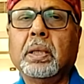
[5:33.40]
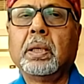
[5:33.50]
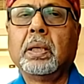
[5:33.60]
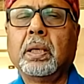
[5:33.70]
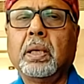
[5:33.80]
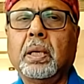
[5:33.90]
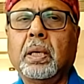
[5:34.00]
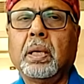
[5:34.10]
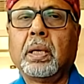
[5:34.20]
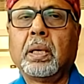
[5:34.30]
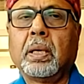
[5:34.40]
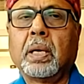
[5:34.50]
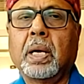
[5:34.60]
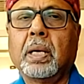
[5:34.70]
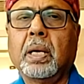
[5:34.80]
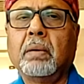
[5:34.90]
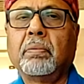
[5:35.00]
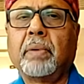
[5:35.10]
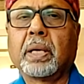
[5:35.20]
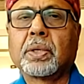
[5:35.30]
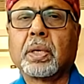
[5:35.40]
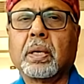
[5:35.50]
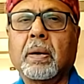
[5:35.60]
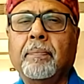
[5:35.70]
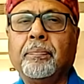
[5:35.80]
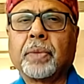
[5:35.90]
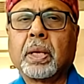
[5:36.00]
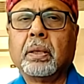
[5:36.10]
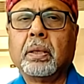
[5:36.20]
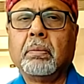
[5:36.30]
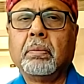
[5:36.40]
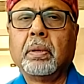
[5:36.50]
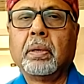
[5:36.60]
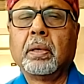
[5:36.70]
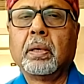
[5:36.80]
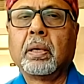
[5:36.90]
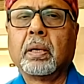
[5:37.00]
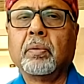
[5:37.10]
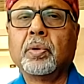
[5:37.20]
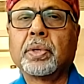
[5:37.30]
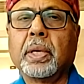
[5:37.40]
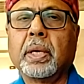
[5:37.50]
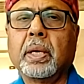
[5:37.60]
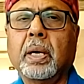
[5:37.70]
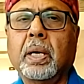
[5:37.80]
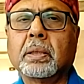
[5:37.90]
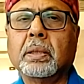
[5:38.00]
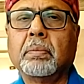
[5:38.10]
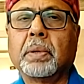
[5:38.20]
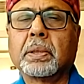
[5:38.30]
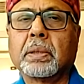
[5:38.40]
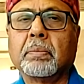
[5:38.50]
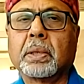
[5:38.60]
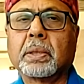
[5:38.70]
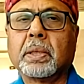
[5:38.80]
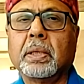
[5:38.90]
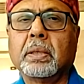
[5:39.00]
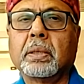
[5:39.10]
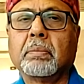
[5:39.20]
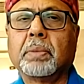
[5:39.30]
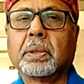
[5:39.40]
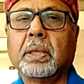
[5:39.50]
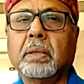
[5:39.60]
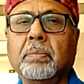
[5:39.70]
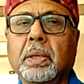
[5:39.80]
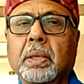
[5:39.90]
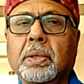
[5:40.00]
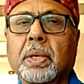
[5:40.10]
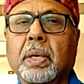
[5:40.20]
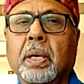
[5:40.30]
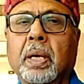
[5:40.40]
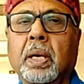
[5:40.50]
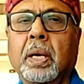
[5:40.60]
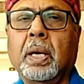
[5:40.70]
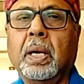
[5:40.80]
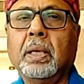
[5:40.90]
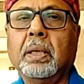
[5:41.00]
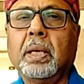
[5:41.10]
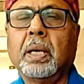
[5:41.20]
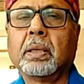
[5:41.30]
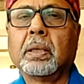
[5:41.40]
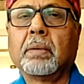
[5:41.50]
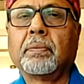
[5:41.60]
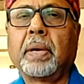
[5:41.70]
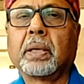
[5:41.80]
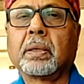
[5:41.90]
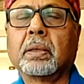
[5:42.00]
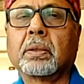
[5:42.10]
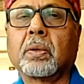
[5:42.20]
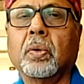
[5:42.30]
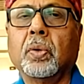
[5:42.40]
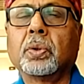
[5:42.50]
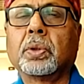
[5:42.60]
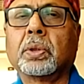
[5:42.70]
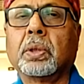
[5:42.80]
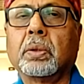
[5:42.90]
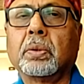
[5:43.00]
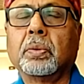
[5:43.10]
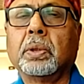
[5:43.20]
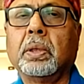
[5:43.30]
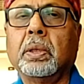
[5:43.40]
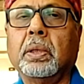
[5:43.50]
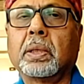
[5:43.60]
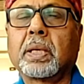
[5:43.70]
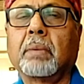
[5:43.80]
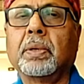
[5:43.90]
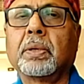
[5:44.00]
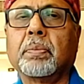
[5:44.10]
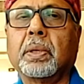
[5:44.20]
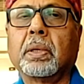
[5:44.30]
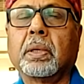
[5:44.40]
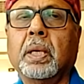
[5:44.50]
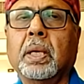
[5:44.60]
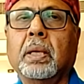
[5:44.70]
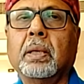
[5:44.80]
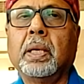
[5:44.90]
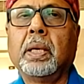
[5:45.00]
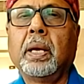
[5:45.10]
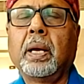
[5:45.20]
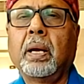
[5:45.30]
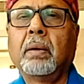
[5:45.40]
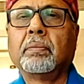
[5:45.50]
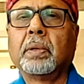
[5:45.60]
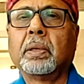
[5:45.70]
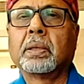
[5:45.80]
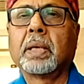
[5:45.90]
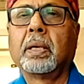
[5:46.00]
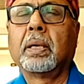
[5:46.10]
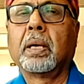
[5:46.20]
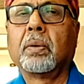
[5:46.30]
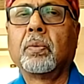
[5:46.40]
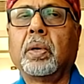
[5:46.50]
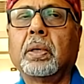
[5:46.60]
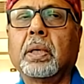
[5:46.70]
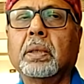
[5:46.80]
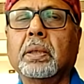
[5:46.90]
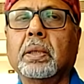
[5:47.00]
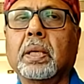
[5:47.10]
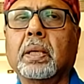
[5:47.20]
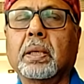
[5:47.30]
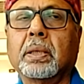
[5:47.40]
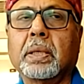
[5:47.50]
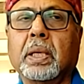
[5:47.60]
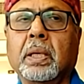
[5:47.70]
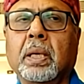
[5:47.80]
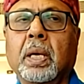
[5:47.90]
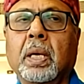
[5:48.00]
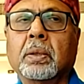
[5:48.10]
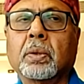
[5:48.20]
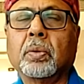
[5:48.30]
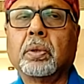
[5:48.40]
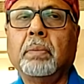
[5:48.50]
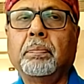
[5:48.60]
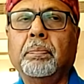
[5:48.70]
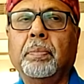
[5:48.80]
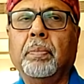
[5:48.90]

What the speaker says: the hardline faction, the Revolutionary Guards, the Basij militia, and the other factors close to the establishment, they have a decided advantage in contesting. So the